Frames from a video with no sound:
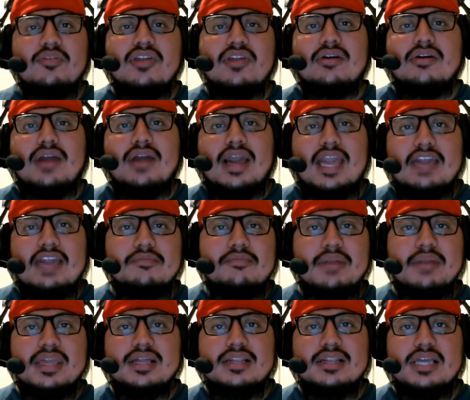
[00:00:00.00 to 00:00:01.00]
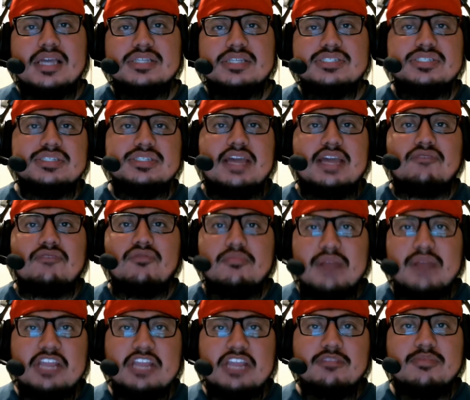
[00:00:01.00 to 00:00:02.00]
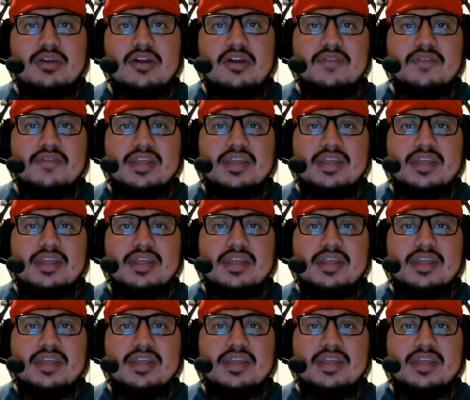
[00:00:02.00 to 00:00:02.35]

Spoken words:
that I have in my collection that reminds me of.